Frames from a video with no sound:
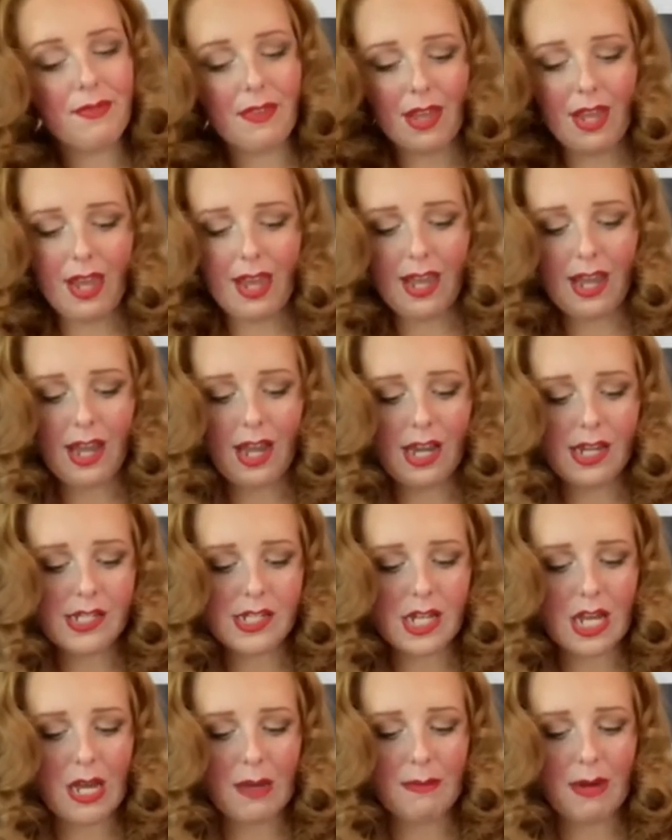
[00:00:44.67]
And
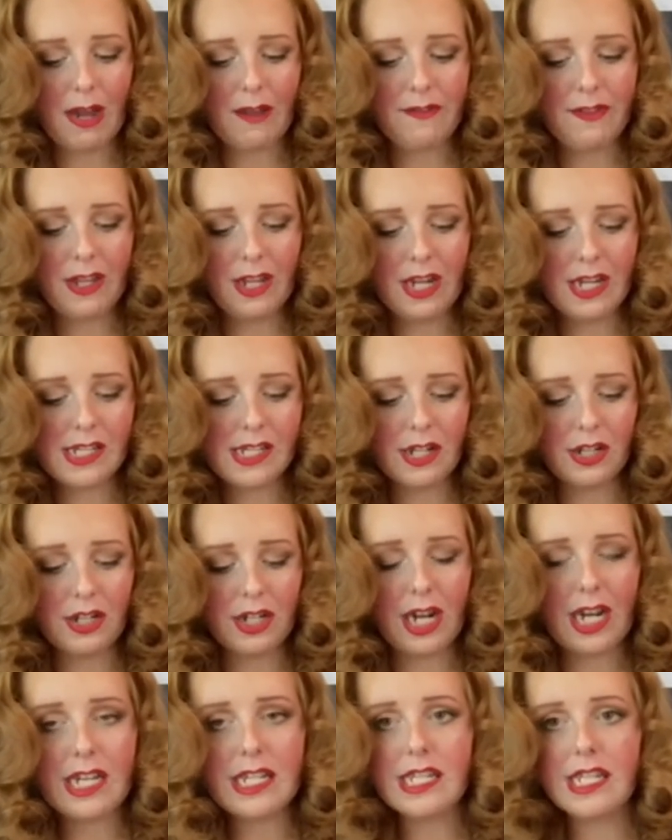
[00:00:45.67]
um, I think it's a good
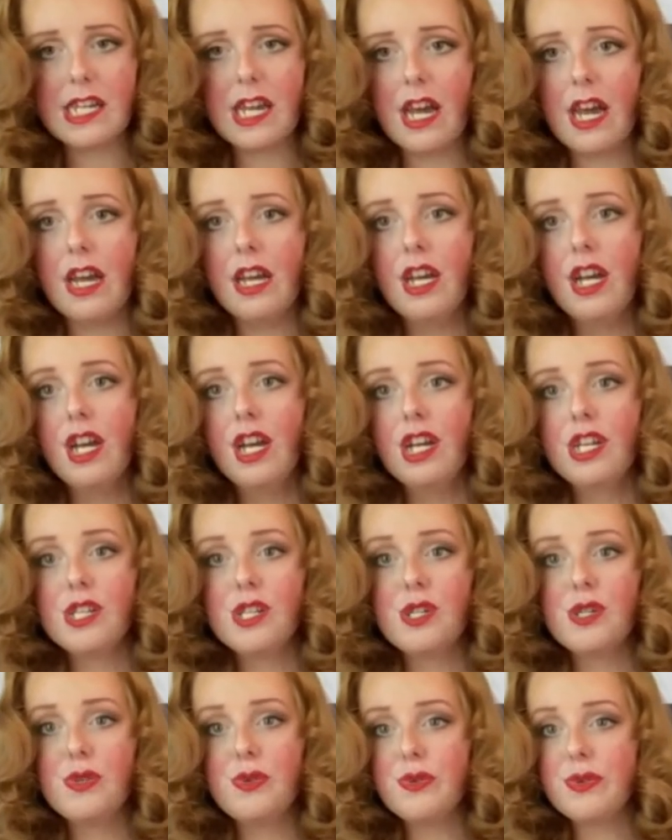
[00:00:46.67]
idea
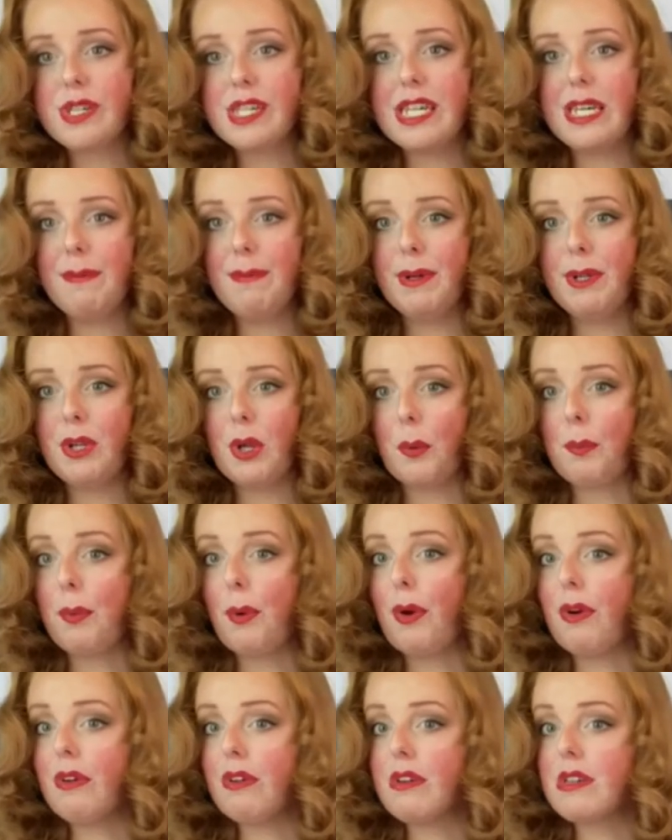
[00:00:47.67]
to keep in your
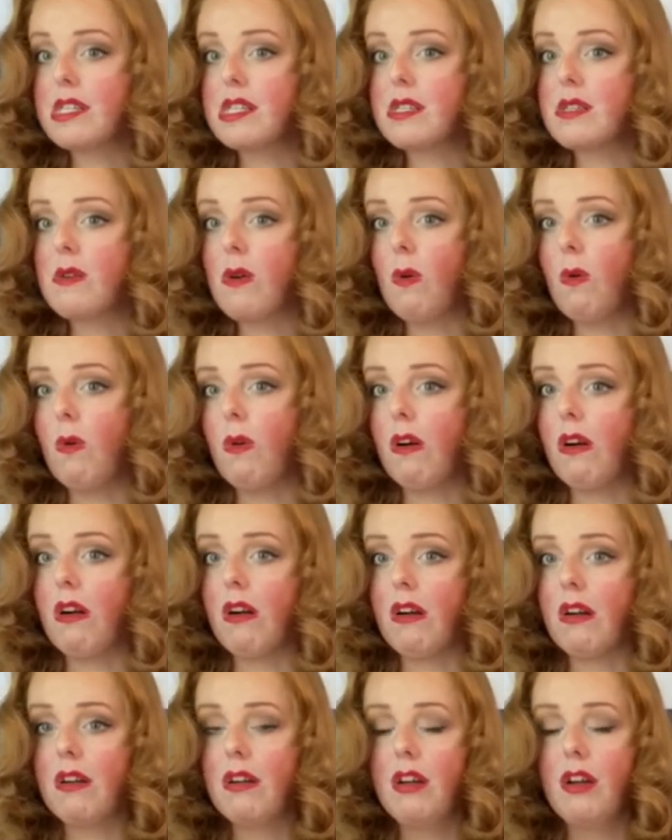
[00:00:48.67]
purse
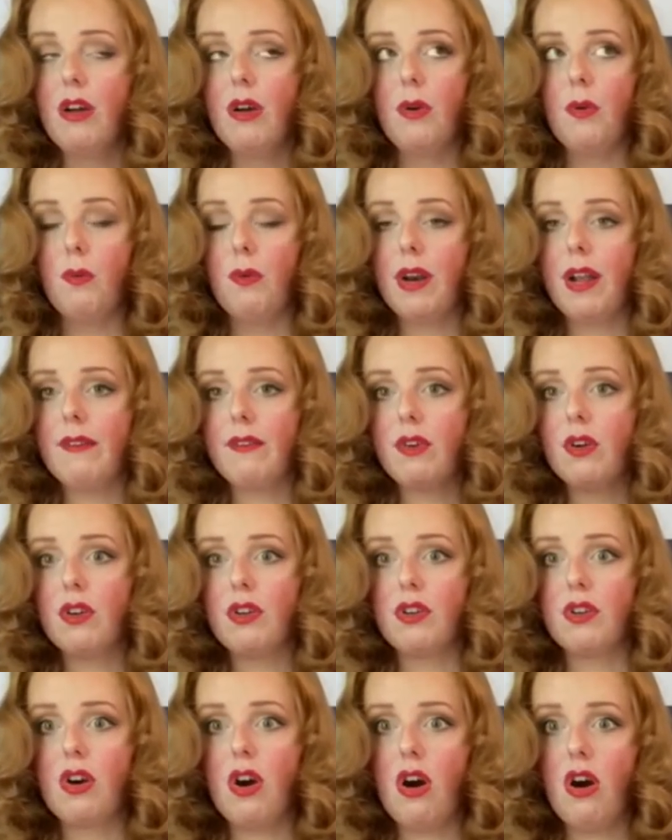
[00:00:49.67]
or whatever, your
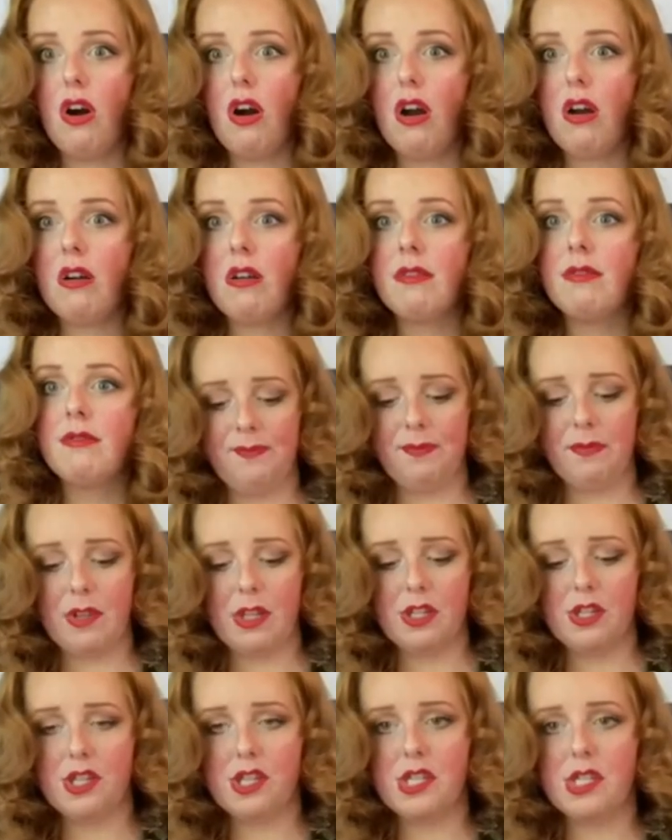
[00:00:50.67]
car,
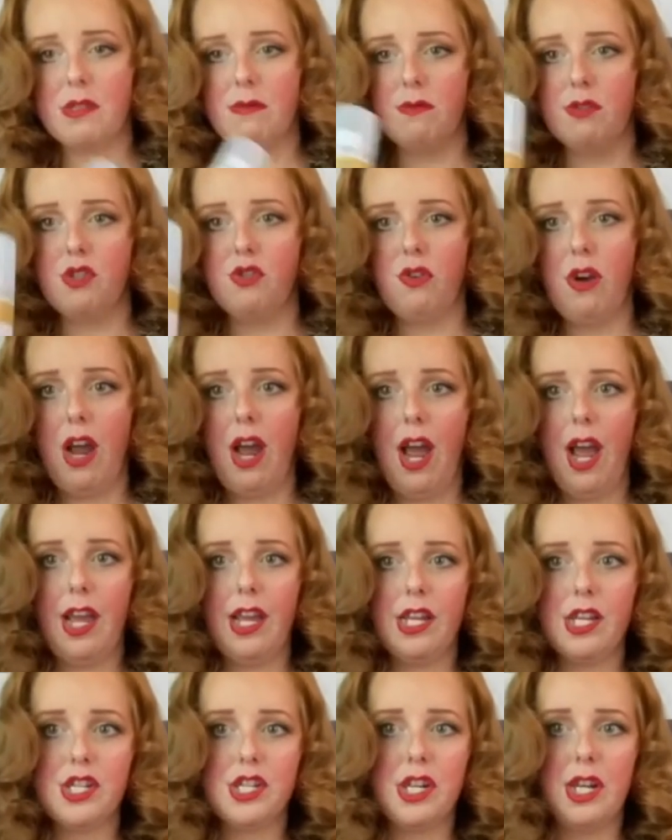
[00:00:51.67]
just some dry
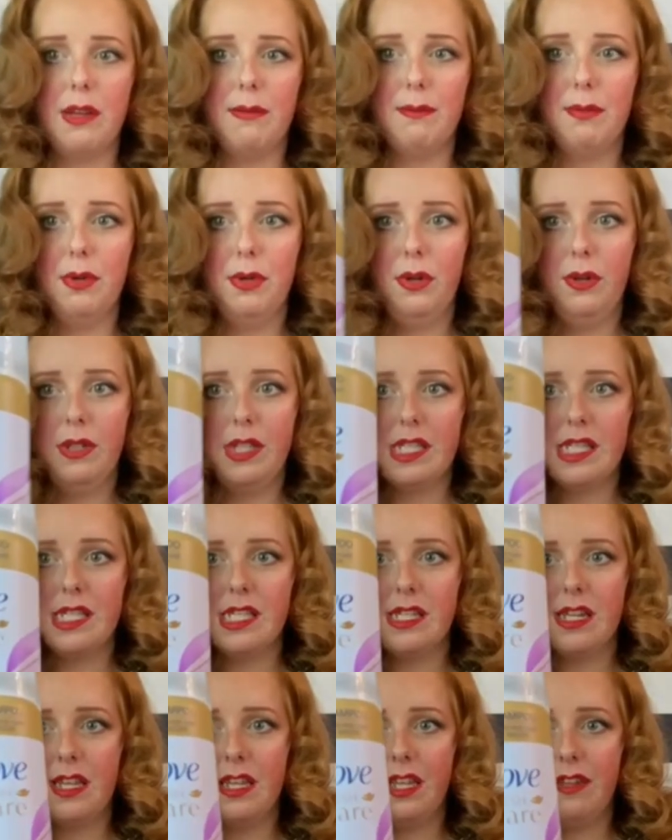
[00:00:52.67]
shampoo. This is
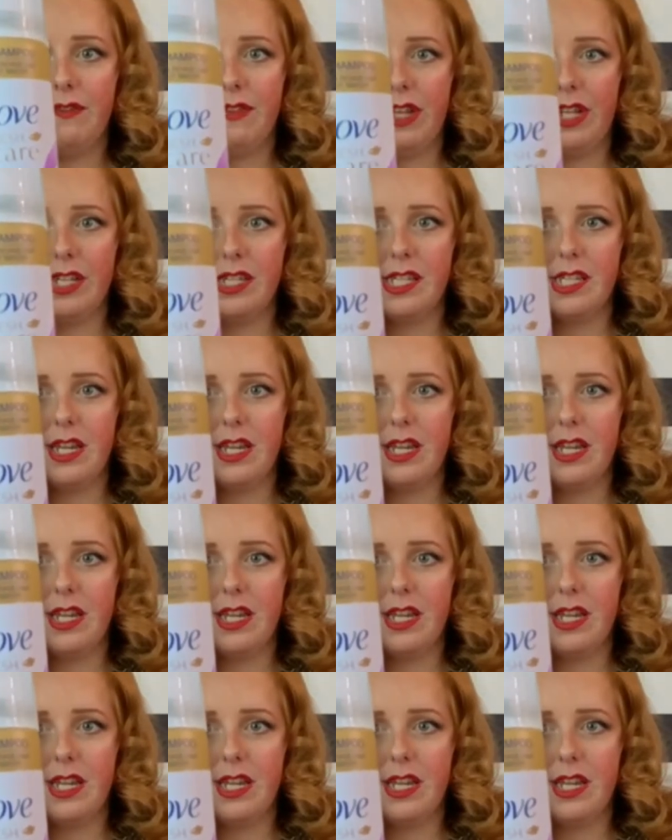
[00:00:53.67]
nothing fancy.